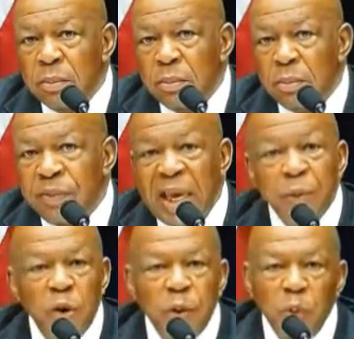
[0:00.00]
They
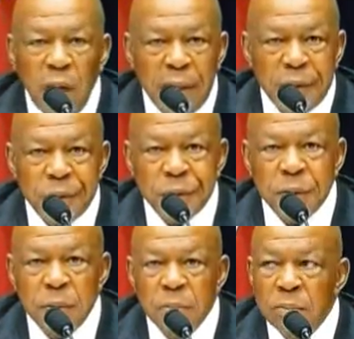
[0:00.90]
were the
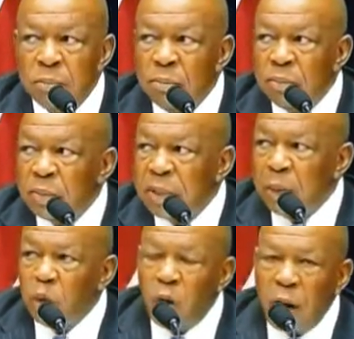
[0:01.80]
ones that
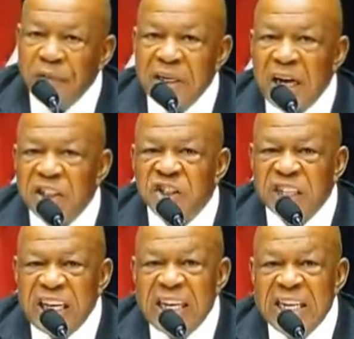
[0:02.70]
were often
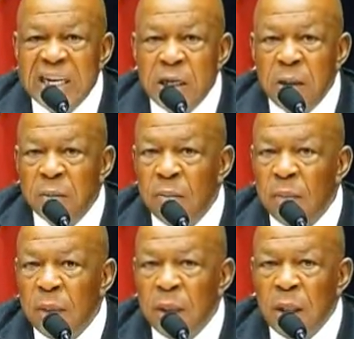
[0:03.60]
unseen,
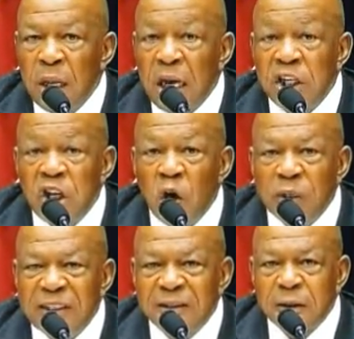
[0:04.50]

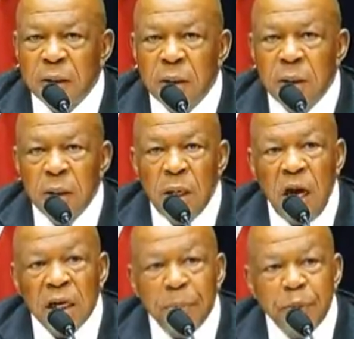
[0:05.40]
unnoticed,
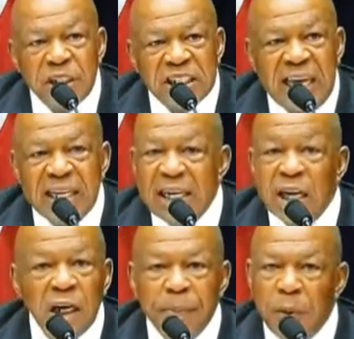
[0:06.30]
unappreciated, and
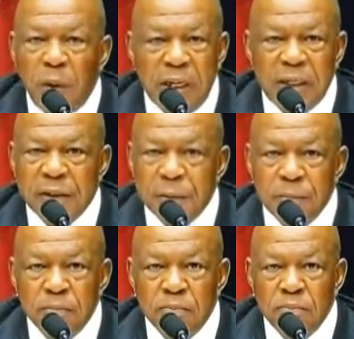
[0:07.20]
unapplauded.
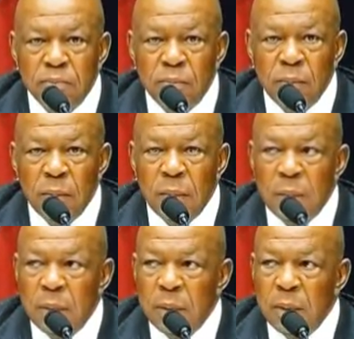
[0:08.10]

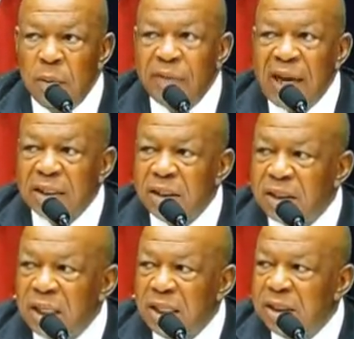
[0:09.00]
We've actually
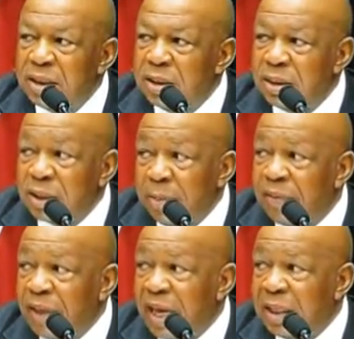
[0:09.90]
seen some
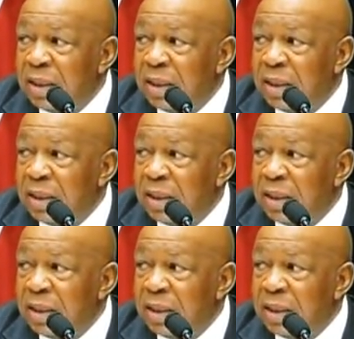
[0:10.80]
of that